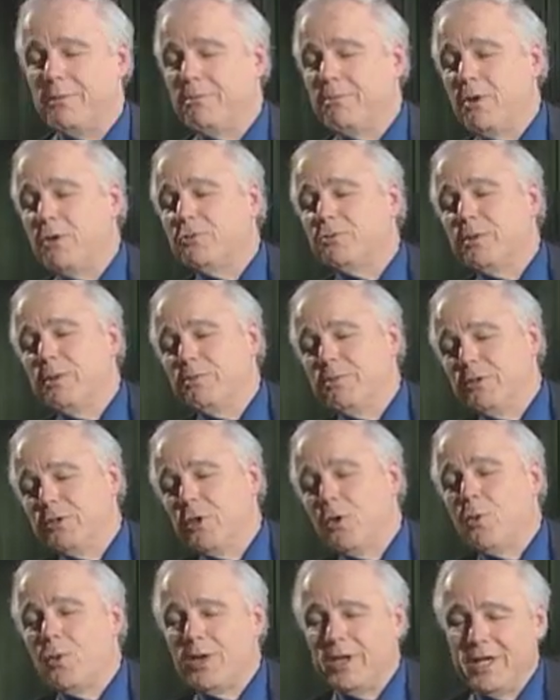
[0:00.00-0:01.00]
most people know
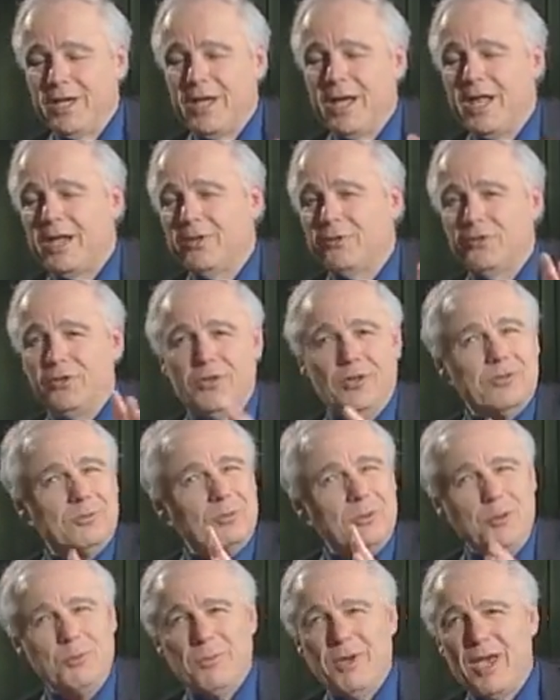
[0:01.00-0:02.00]
what ecology is,
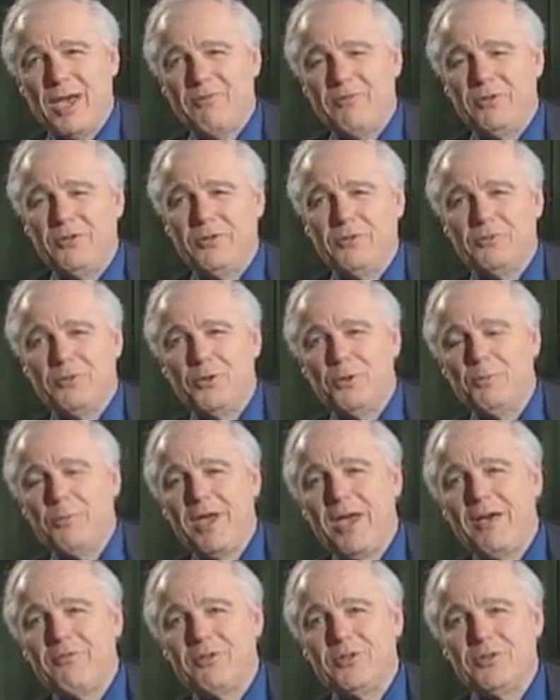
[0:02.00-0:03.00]
but you may have
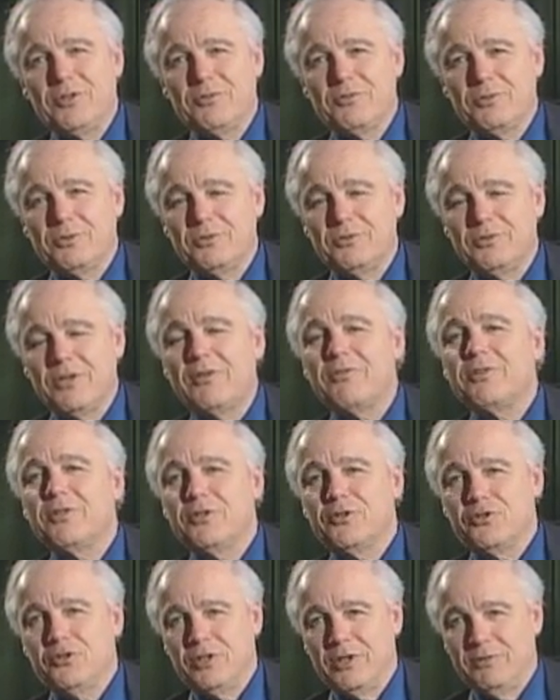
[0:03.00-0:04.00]
a different
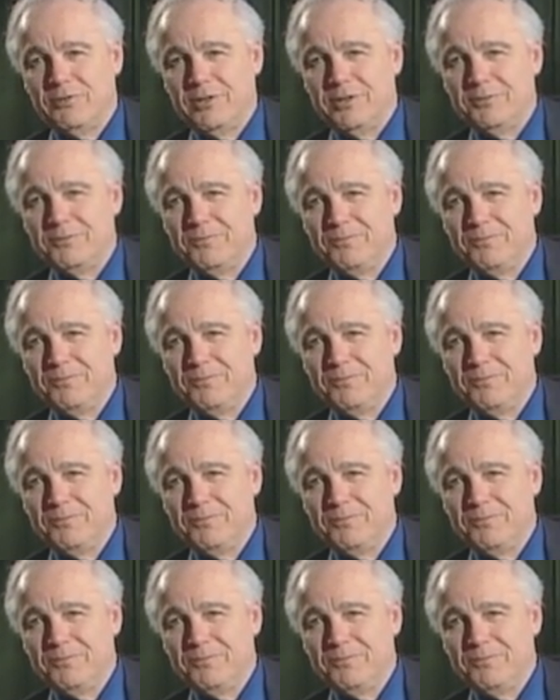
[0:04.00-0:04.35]
definition of it.